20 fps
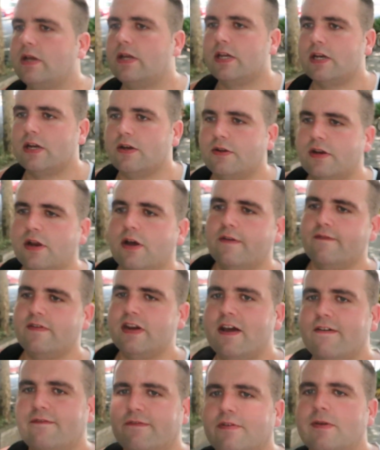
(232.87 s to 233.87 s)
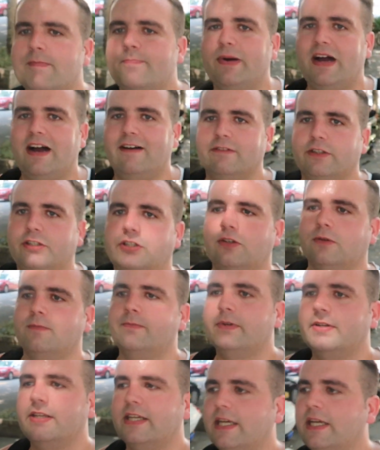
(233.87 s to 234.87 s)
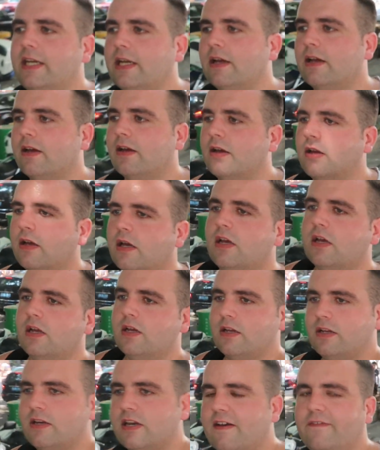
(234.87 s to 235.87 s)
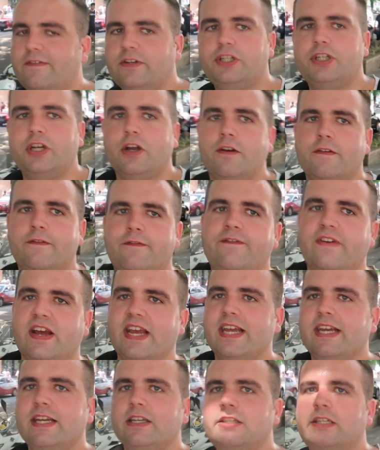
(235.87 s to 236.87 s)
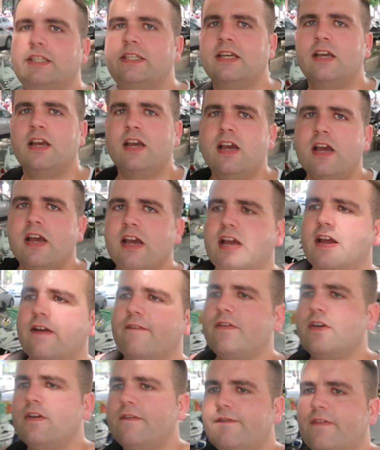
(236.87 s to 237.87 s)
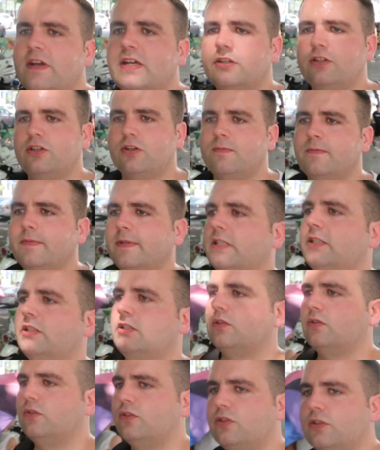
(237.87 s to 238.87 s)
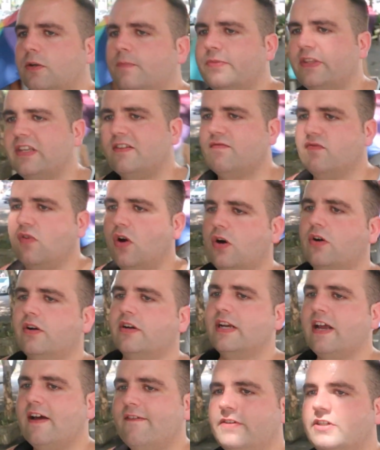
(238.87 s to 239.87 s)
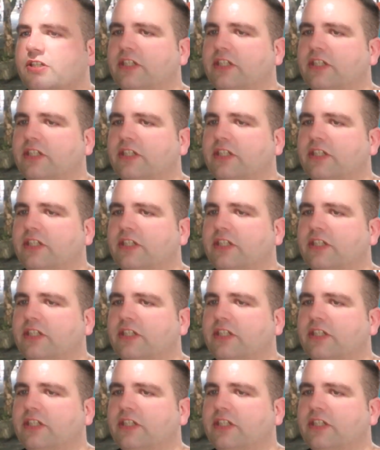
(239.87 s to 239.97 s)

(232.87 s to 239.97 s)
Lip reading: You know, never embarrass somebody, never show face. If you think somebody's done something wrong, never